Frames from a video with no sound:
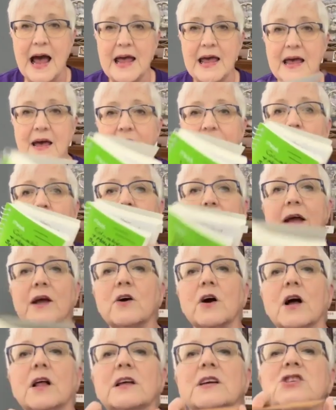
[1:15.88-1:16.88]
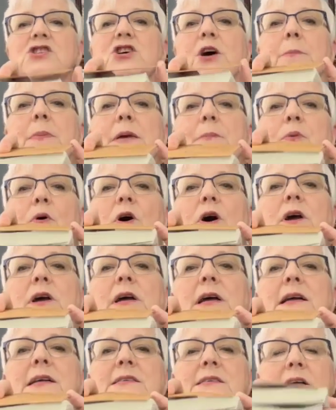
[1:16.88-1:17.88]
I have what I call a chubby
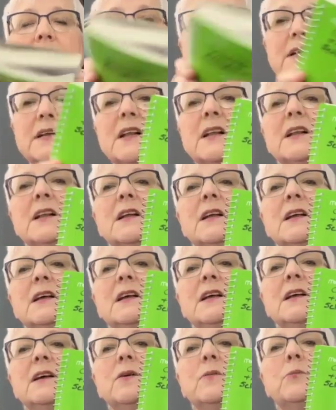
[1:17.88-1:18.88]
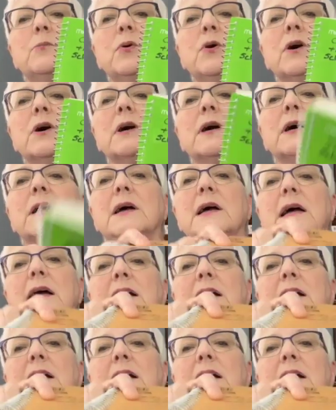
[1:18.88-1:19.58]
book. It's a little book.